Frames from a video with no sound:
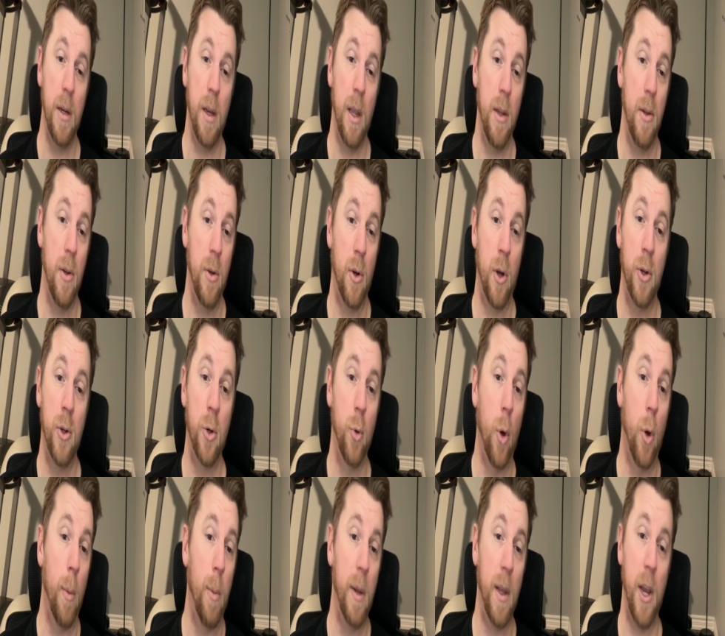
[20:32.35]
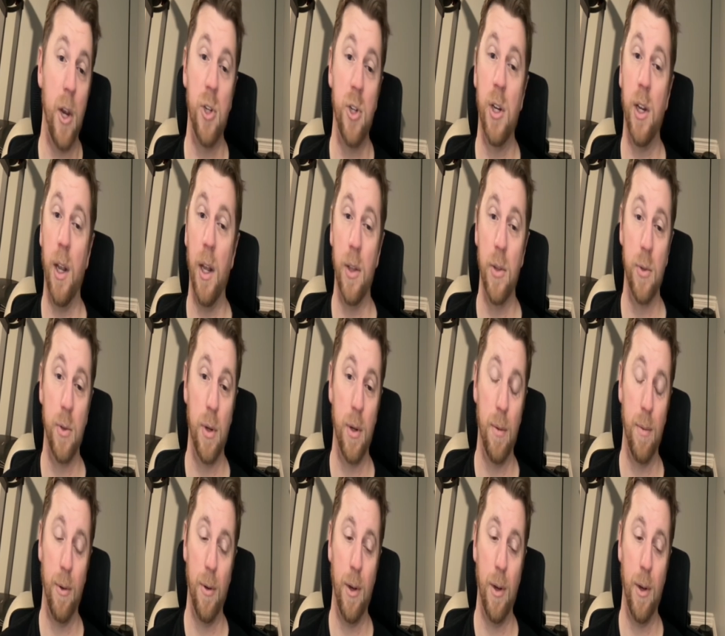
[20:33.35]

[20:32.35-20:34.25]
and you're under no obligation to answer it.